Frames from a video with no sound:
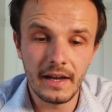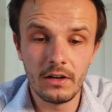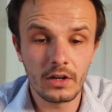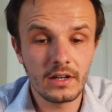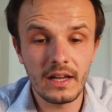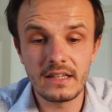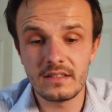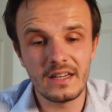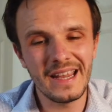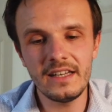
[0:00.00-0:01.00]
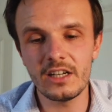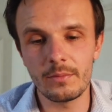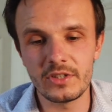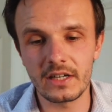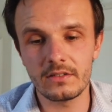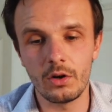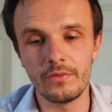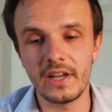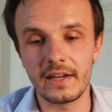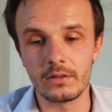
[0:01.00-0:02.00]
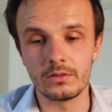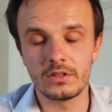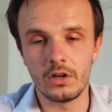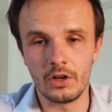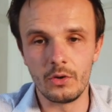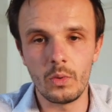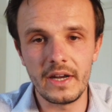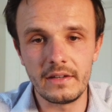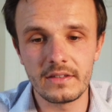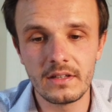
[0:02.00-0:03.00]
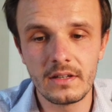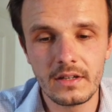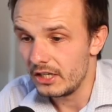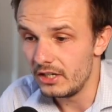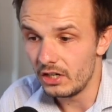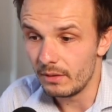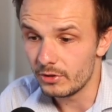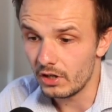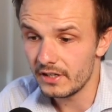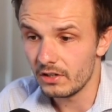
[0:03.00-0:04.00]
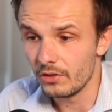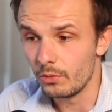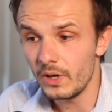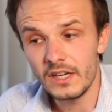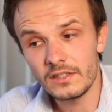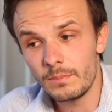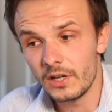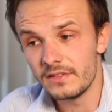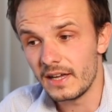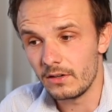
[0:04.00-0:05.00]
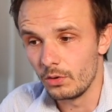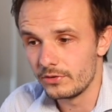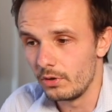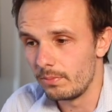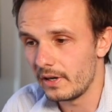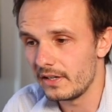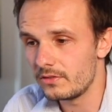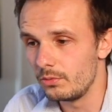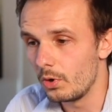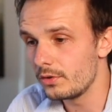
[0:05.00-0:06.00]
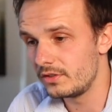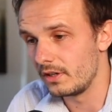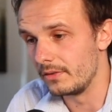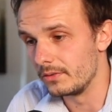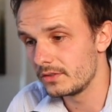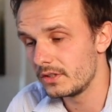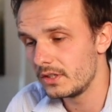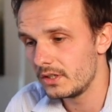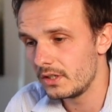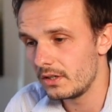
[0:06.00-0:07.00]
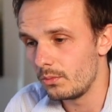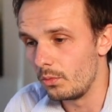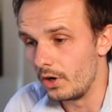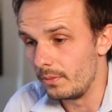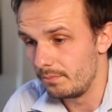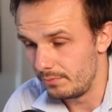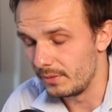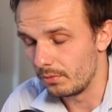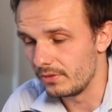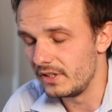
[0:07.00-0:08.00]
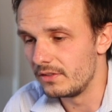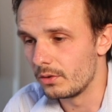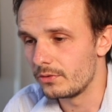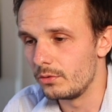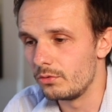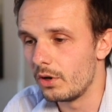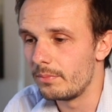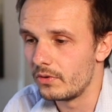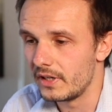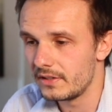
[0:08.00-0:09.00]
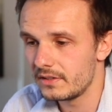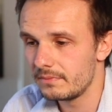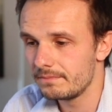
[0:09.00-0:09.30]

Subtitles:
And localize any object or vehicles on the ways. Here I'm talking on the ways, but that also applies to road tunnels where people need also to operate.